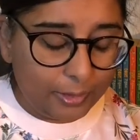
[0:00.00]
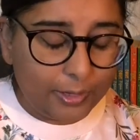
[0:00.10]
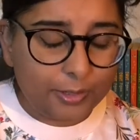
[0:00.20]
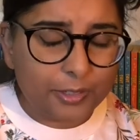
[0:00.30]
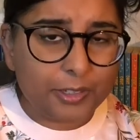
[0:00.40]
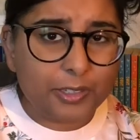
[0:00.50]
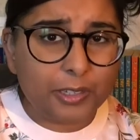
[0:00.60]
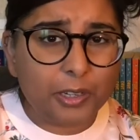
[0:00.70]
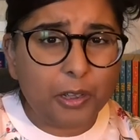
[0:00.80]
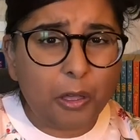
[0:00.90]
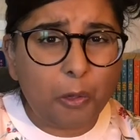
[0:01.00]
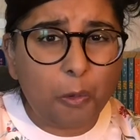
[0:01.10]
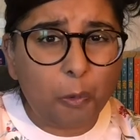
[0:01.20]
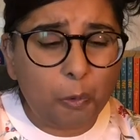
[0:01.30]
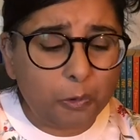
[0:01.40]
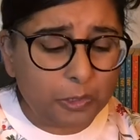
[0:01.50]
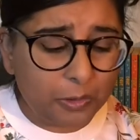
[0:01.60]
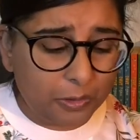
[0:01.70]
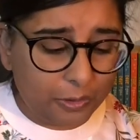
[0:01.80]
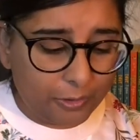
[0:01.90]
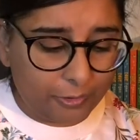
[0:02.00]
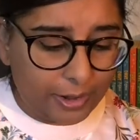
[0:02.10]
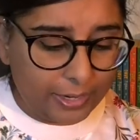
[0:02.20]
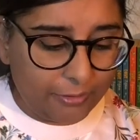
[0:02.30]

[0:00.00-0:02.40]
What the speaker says: It's just a cold, Granny